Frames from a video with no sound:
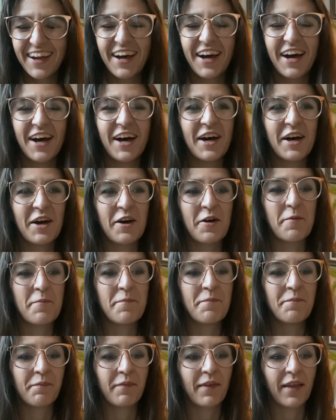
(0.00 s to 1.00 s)

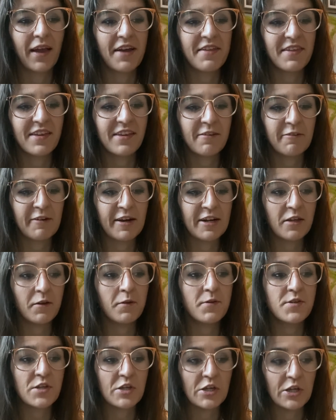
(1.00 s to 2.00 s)
I think the writing
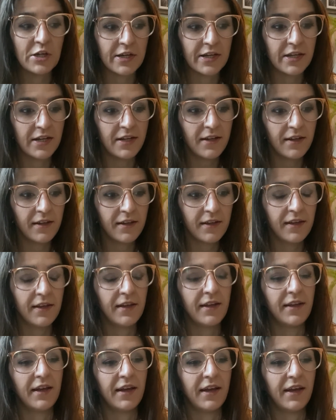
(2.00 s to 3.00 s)
was good,
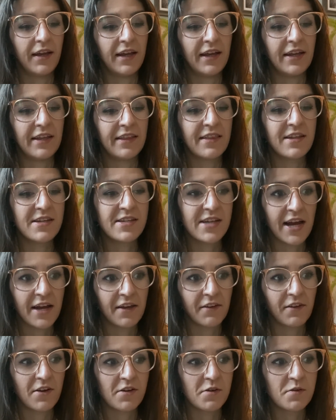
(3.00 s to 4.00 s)
the
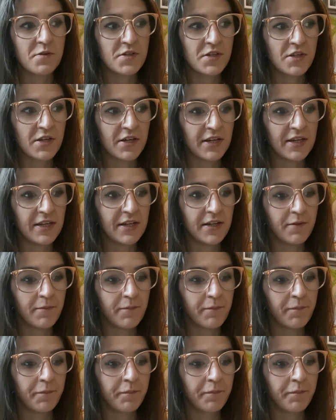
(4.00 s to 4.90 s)
dialogue was good.